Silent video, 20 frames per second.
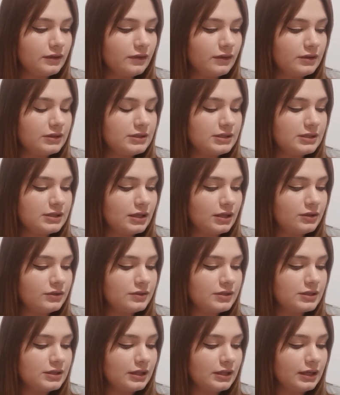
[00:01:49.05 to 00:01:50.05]
this
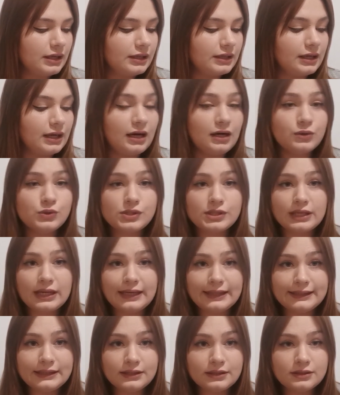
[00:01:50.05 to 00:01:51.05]
sounds like
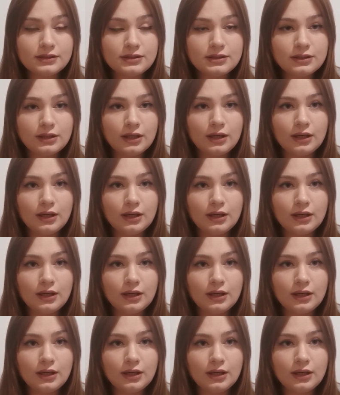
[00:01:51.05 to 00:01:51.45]
ausreichend.